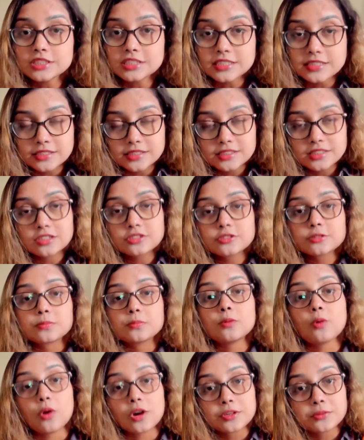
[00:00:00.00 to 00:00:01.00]
easier to
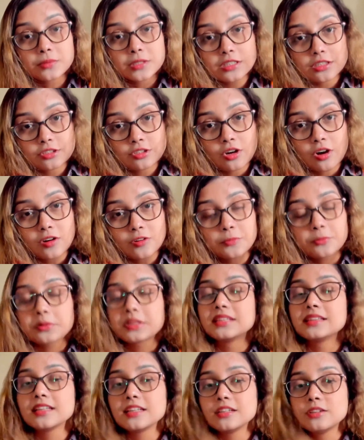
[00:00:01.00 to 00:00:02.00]
bond with the dog
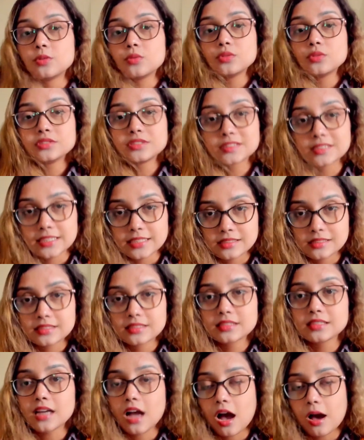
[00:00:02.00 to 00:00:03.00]
when they know sit,
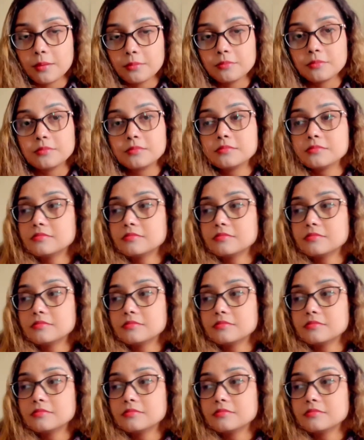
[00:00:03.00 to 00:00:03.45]
come,